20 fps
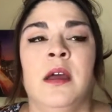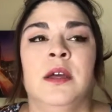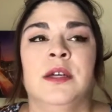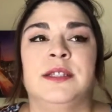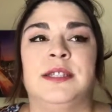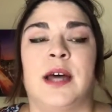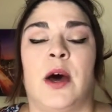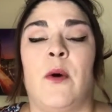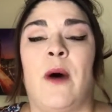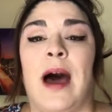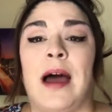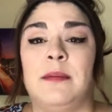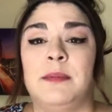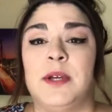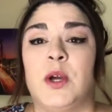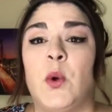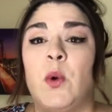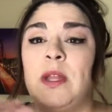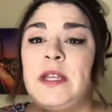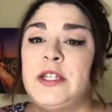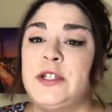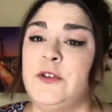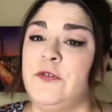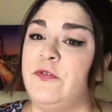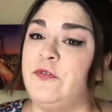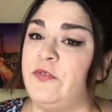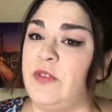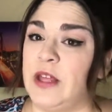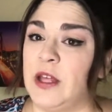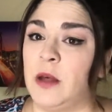So I'm going to
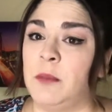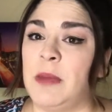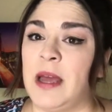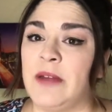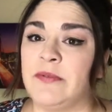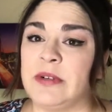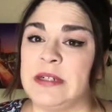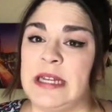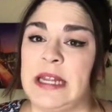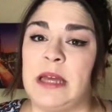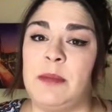film every day.